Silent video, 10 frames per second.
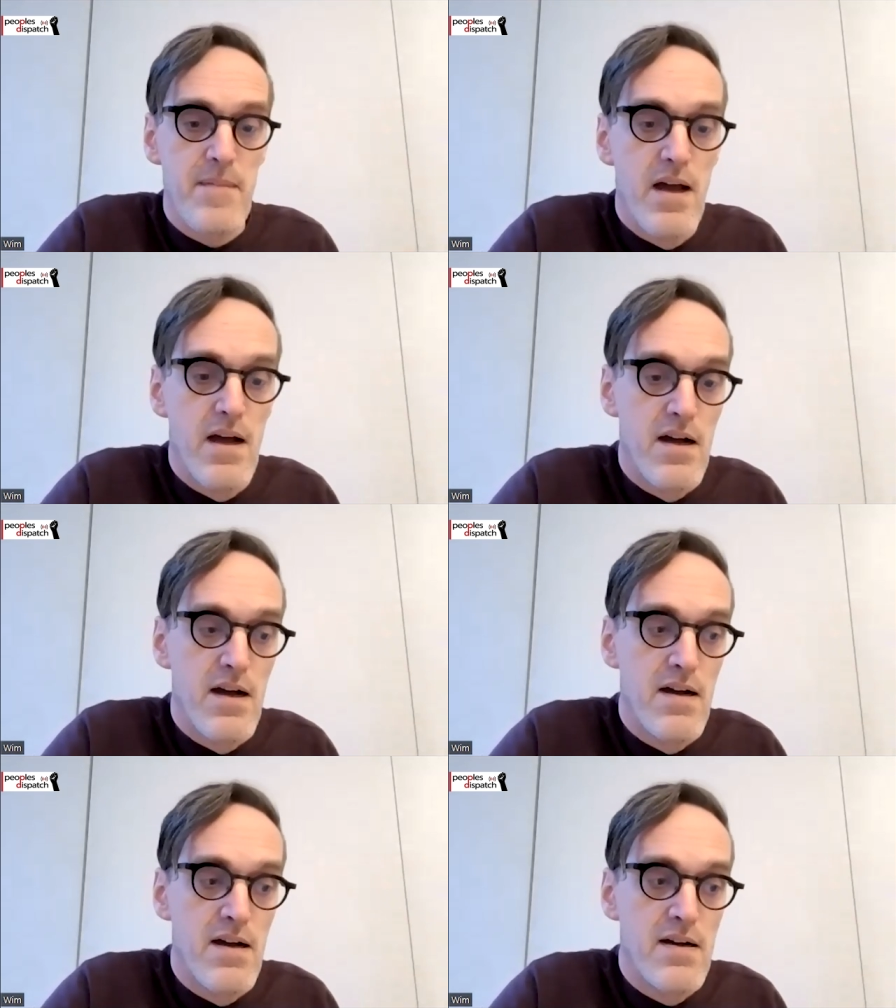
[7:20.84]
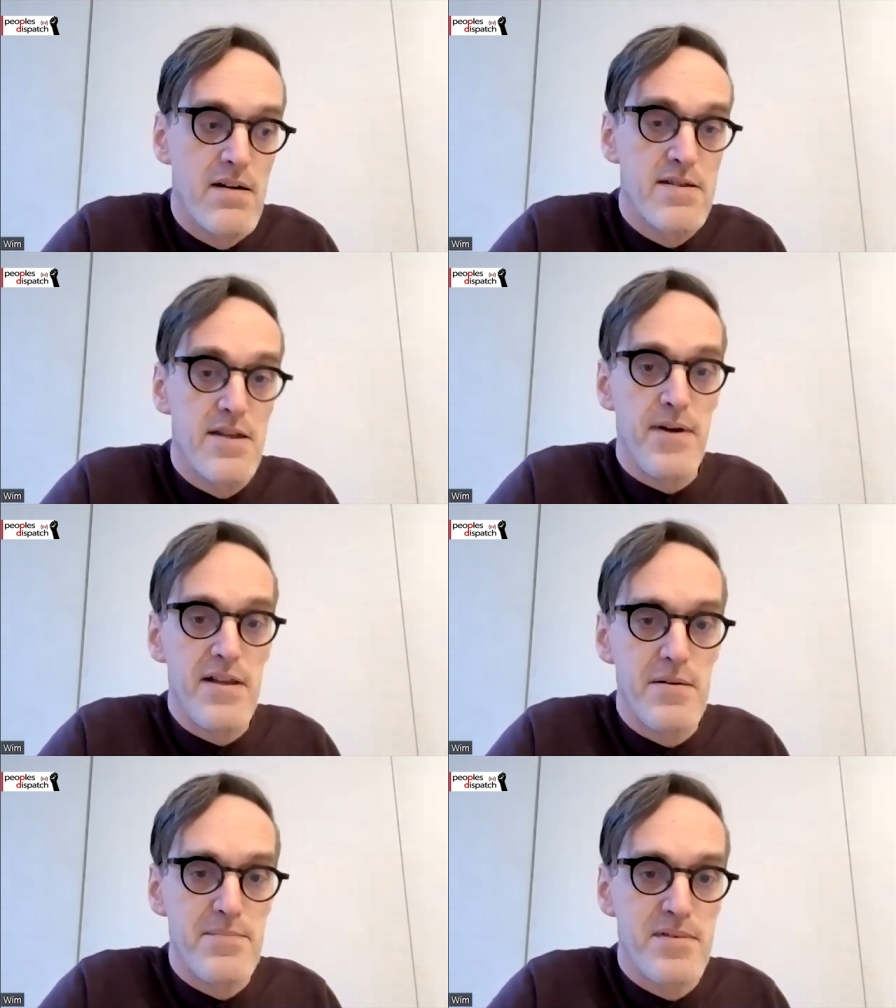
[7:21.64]
uh,
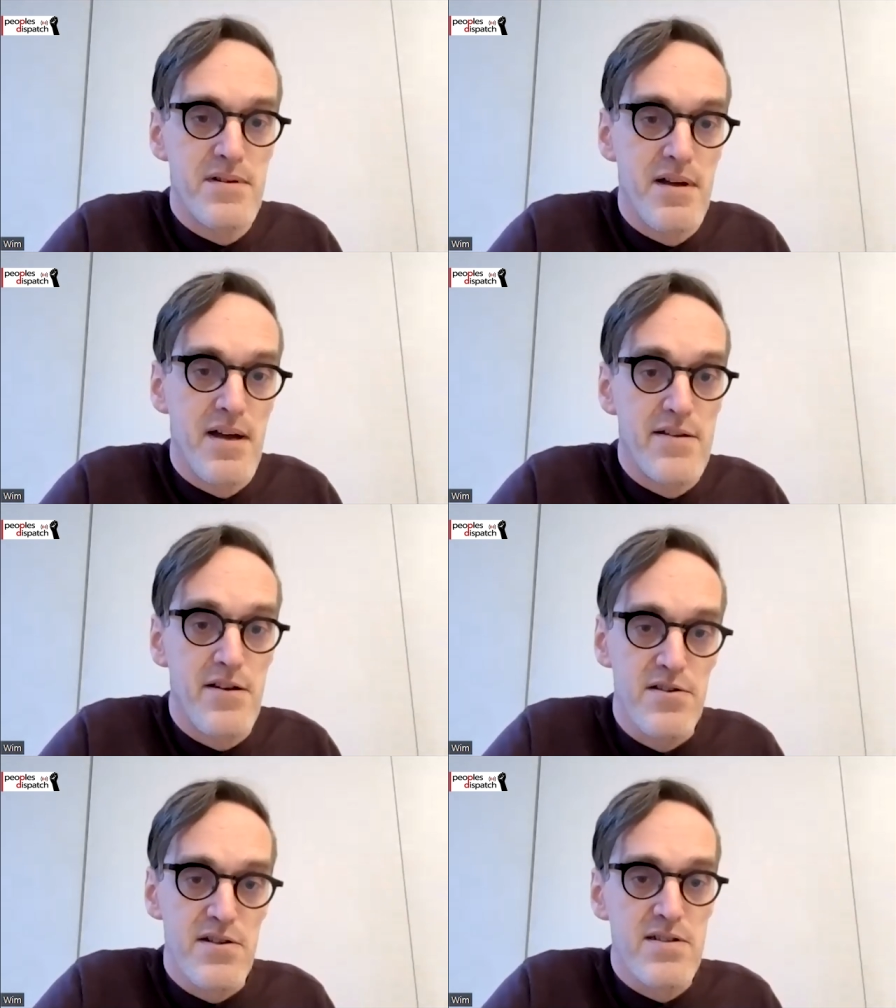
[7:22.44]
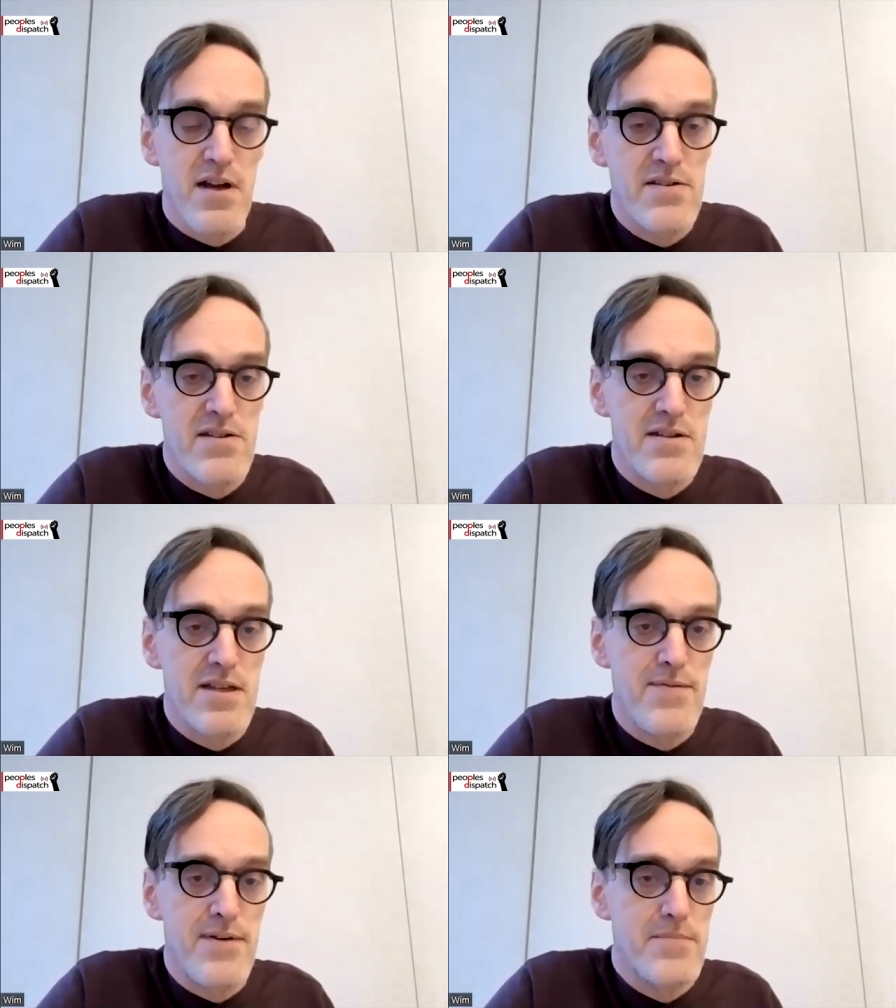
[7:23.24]
developed and others
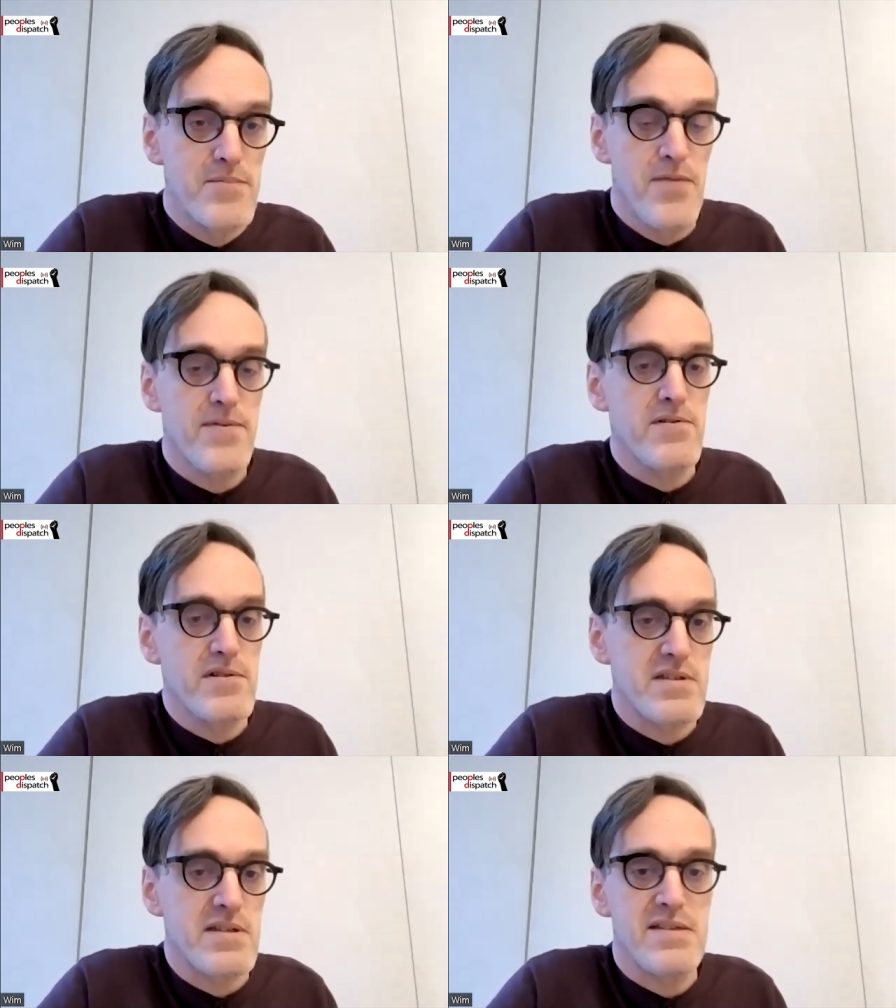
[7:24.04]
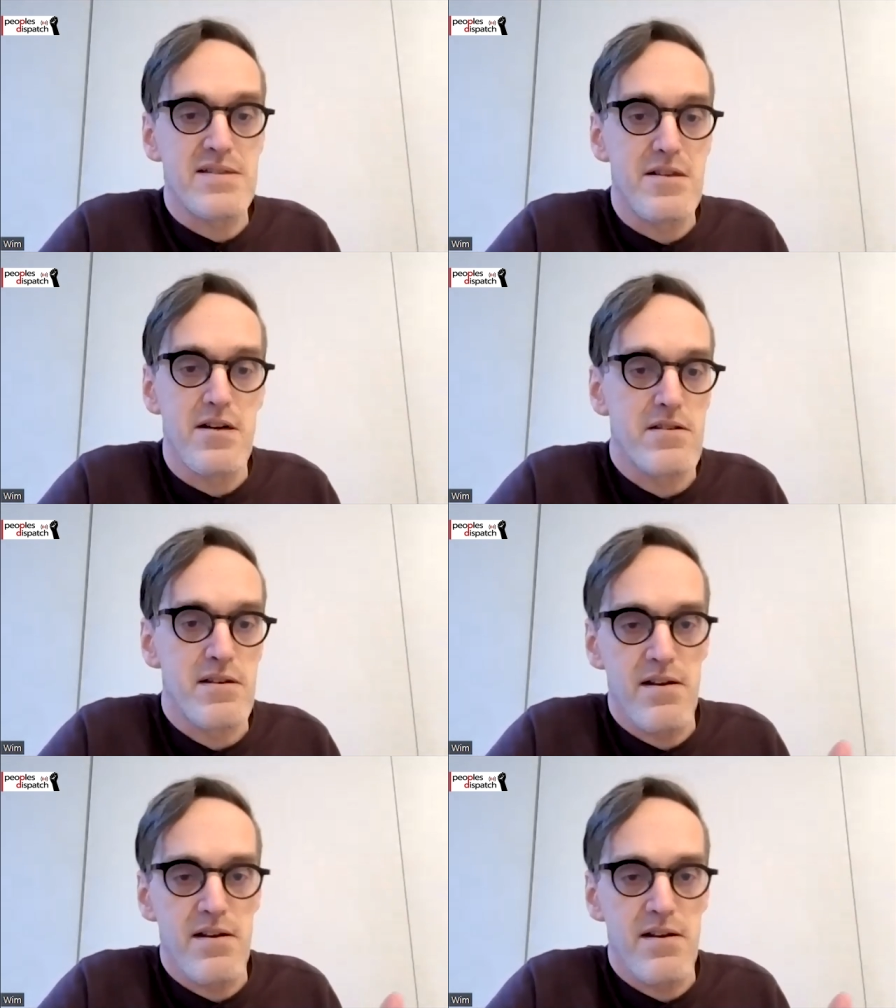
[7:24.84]
underdeveloped? Of course, it's not.